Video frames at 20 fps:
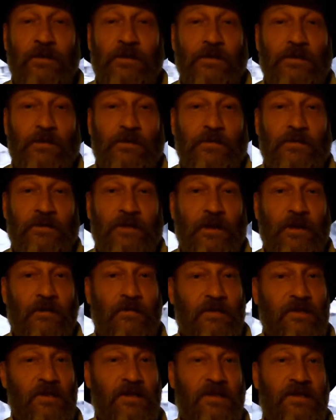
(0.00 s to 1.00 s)
What, you
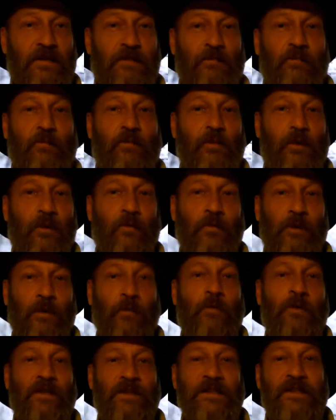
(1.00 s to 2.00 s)
know, it's just something
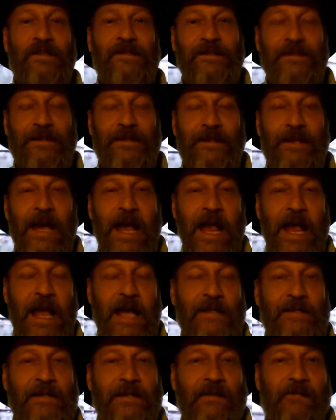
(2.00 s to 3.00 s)
we're wanting to see.
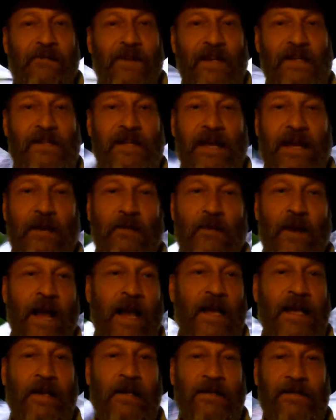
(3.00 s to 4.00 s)
As an investigator,
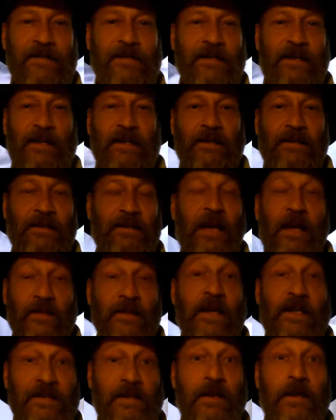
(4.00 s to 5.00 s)
I can't say, yeah,
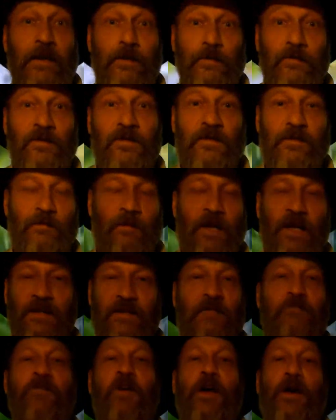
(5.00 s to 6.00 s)
that's a ghost,
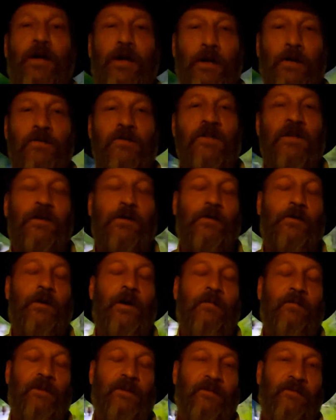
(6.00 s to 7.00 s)
because I'm not a ghost hunter.
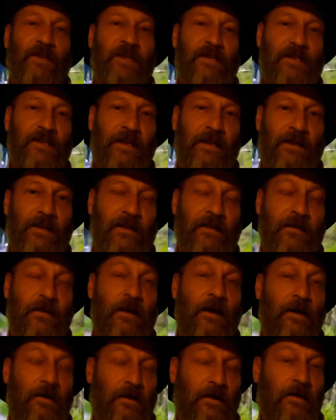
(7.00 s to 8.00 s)
I'm an investigator.
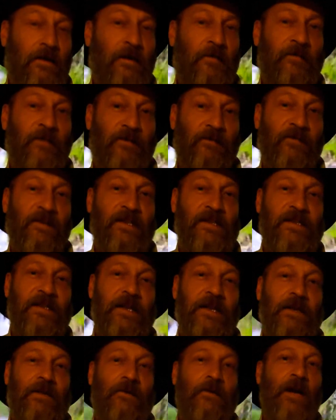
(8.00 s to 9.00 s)
I, I'm an
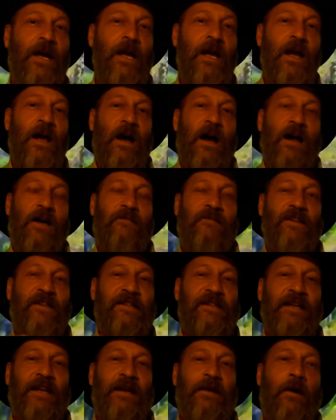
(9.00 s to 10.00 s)
investigator. I
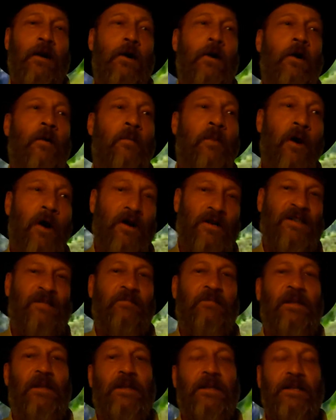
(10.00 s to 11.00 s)
investigate all
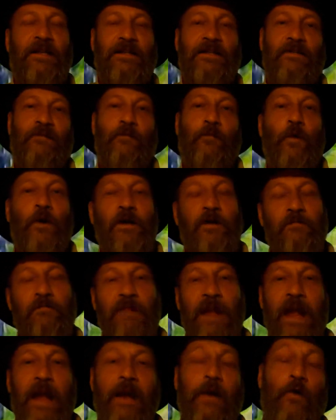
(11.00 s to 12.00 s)
possibilities of what it
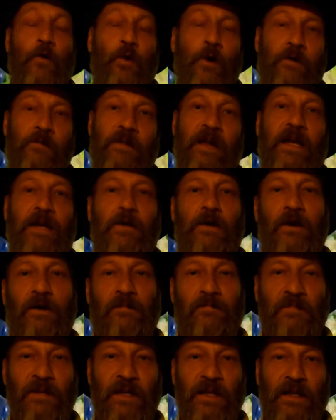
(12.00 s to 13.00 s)
may or may
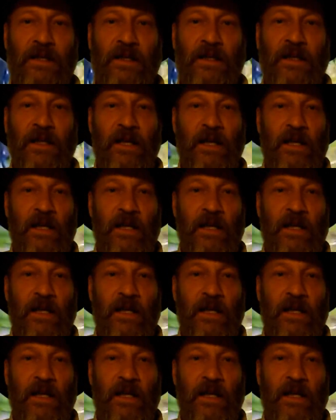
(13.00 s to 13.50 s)
not be.